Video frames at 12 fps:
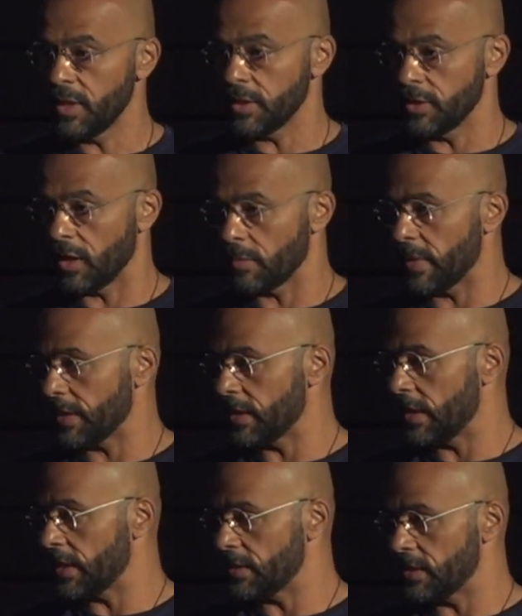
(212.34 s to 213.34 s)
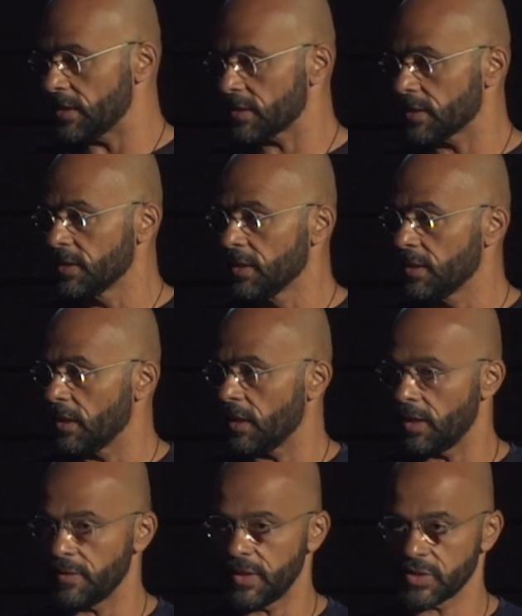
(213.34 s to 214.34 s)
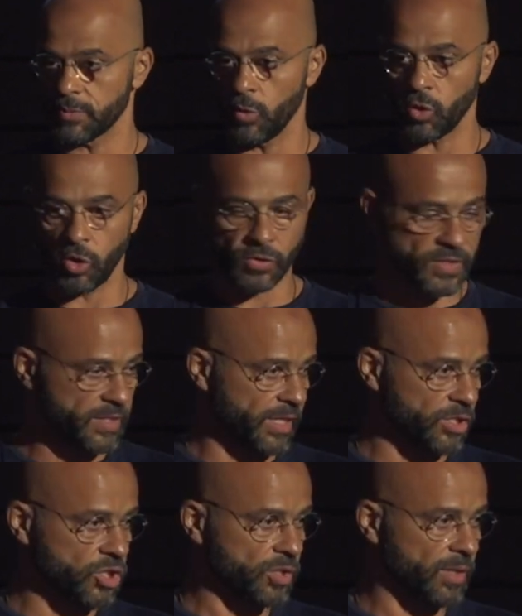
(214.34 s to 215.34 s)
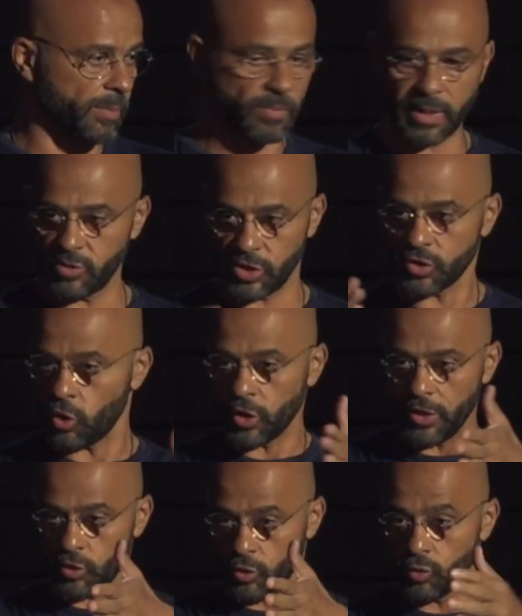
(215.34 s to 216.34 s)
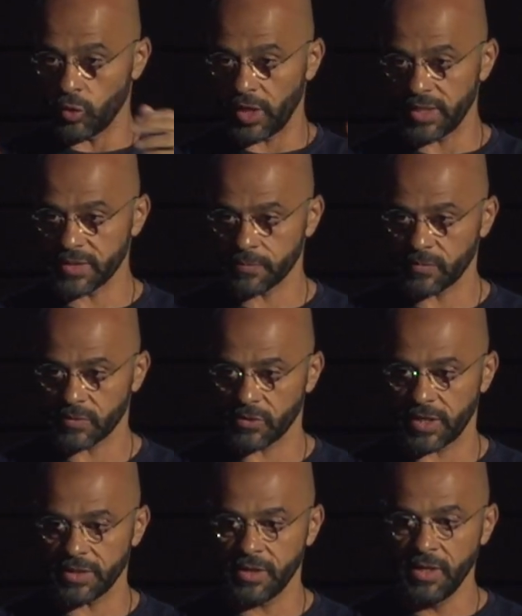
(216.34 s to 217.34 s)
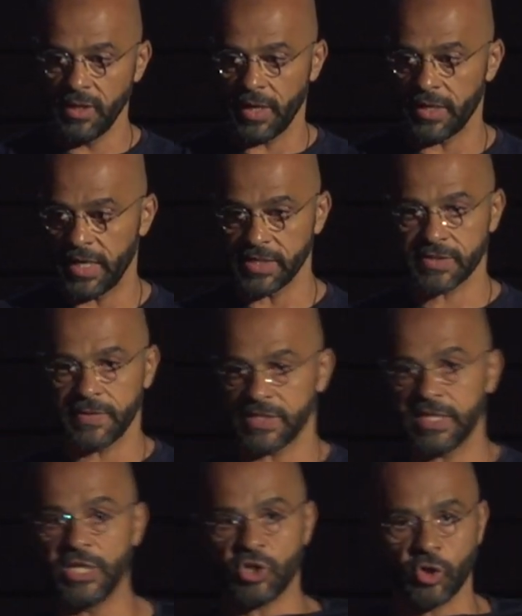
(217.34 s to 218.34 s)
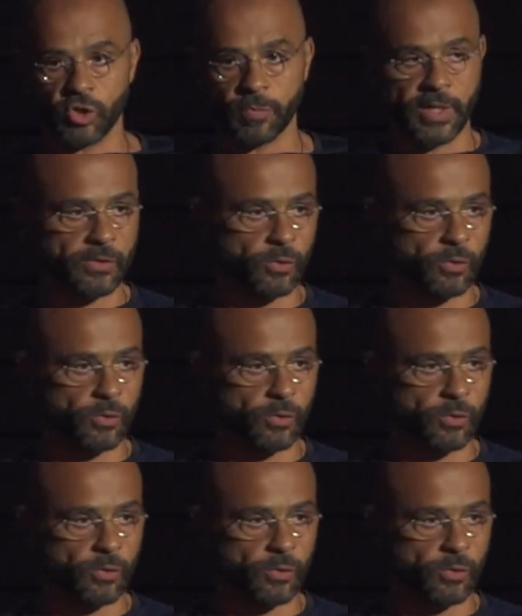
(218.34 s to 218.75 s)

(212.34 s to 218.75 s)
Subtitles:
young men and ladies that spoke on stage. I'm just talking to you guys, right? And hence the T-shirt, by